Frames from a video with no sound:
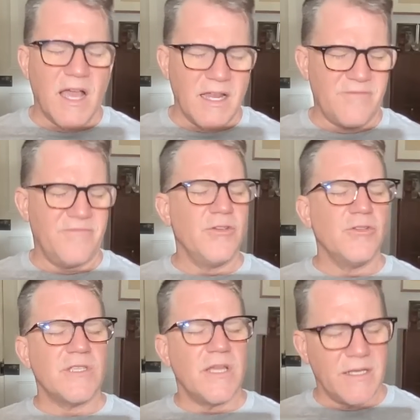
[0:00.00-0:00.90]
And it
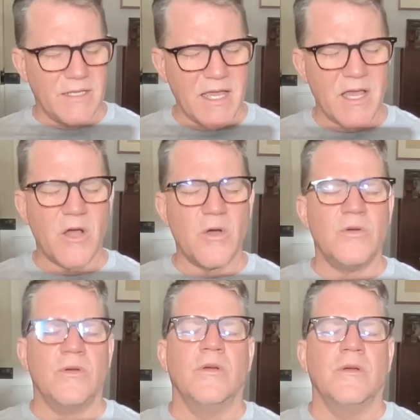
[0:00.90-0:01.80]
feels like
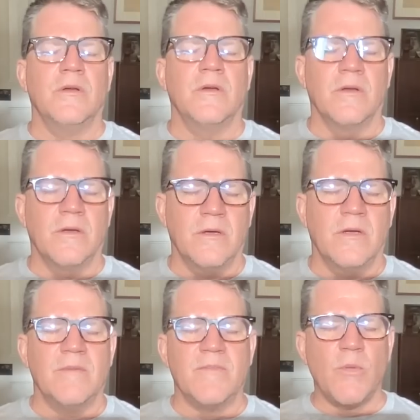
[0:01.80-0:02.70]
now
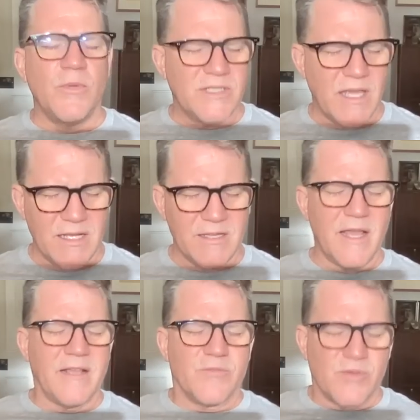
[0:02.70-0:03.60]
I'm almost getting
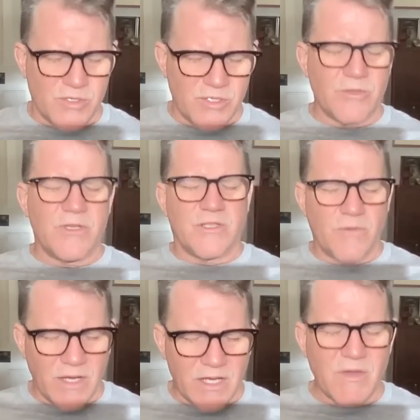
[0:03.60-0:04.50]
like the Brazilians
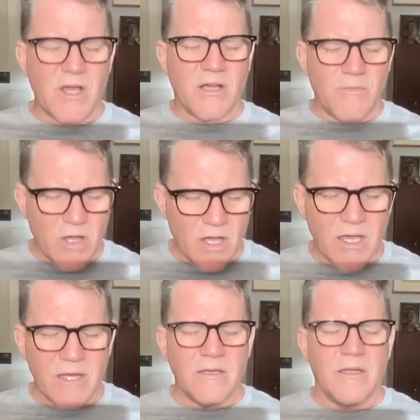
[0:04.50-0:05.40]
going, come on, come
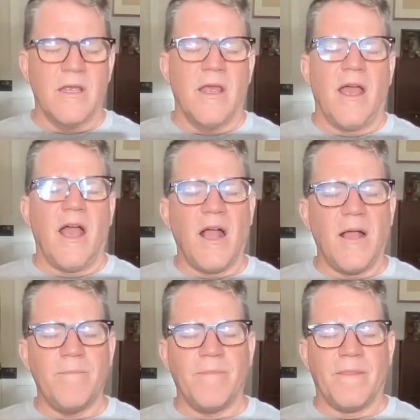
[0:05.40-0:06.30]
on.
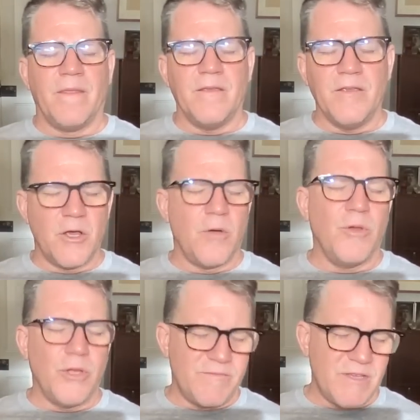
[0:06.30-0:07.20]
And,
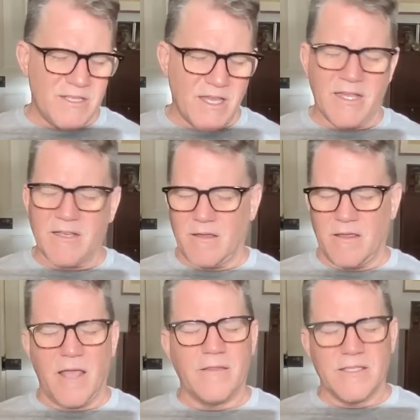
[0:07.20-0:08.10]
believe me, like
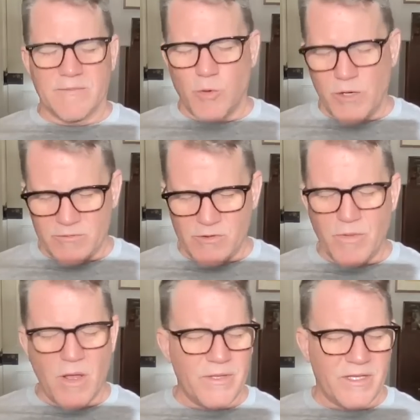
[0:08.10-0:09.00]
at this point, the
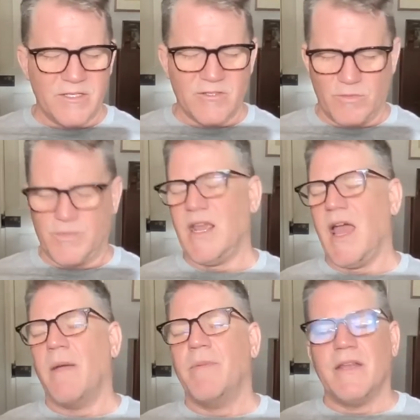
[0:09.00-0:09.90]
Republicans would be
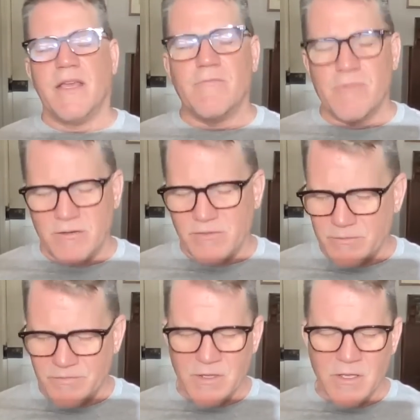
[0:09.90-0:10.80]
happy to get rid of
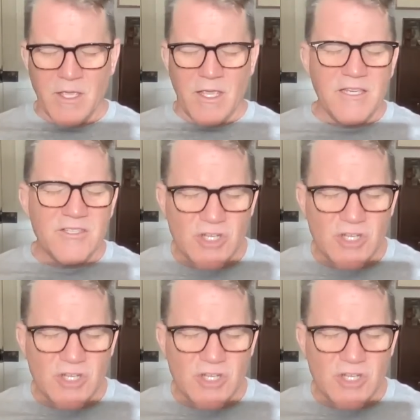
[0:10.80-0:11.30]
him. He's